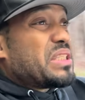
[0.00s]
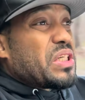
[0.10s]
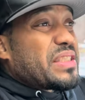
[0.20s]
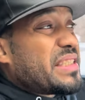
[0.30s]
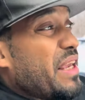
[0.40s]

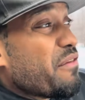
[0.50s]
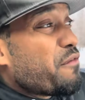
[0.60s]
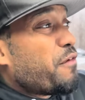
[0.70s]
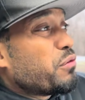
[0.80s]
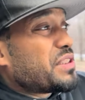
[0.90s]
Stephen
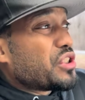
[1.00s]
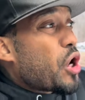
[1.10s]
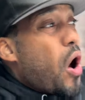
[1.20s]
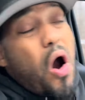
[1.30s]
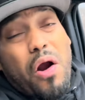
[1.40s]
Fulton's
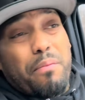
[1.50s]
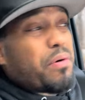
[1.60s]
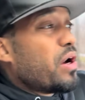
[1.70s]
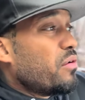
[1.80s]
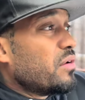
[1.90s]
heart,
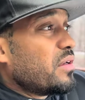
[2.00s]
bro.